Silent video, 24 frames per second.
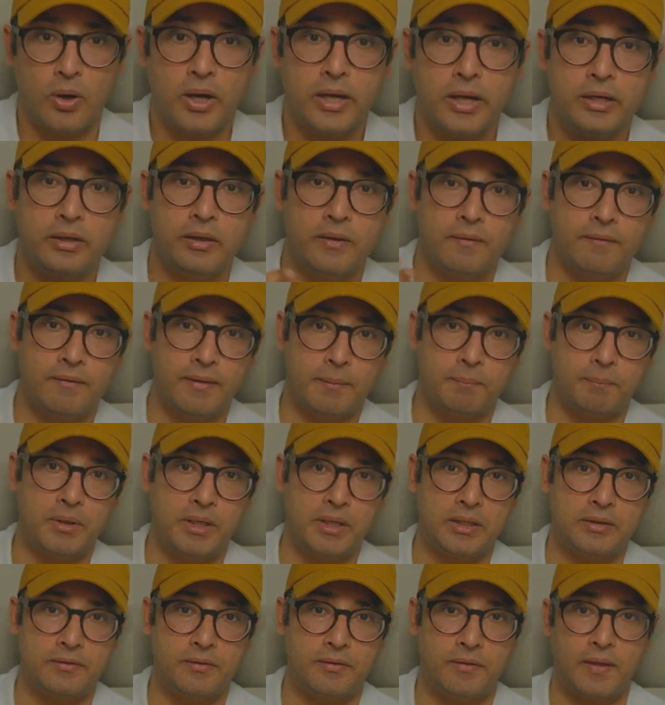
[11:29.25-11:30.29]
That means
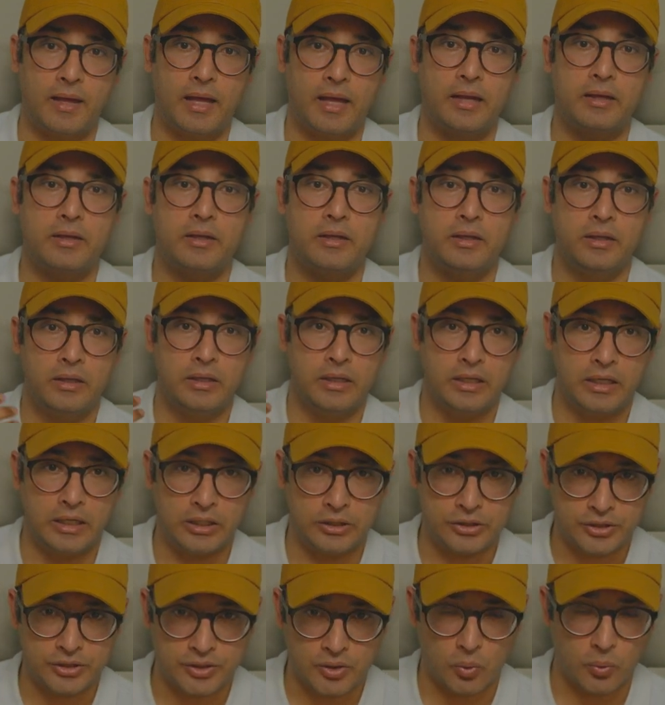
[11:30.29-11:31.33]
that it's
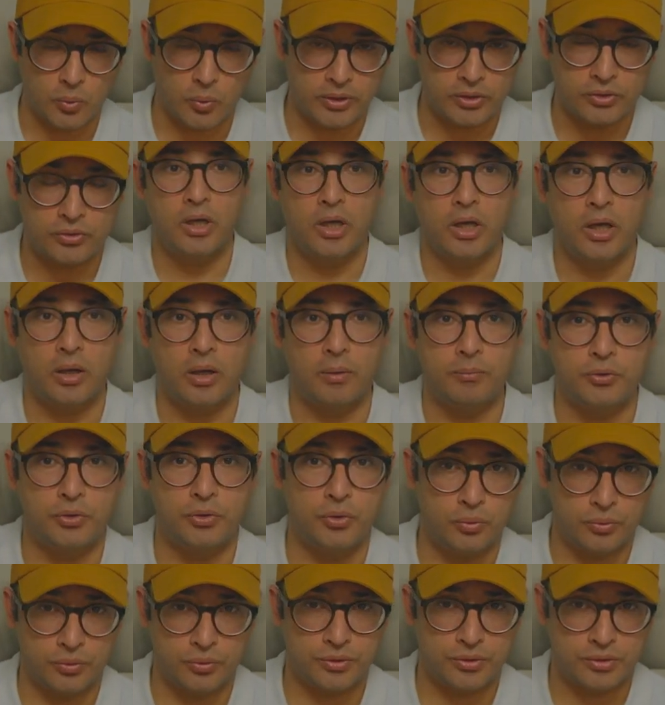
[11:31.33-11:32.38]
going to
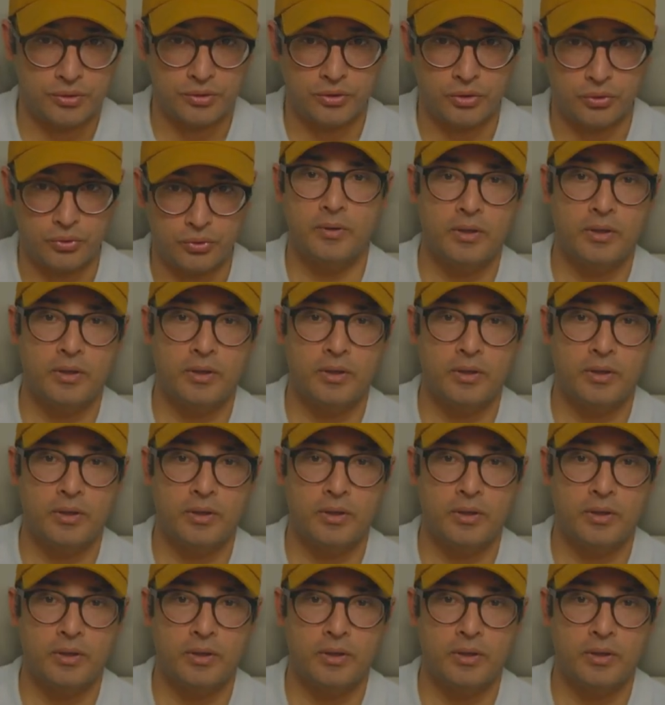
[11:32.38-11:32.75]
use the tools.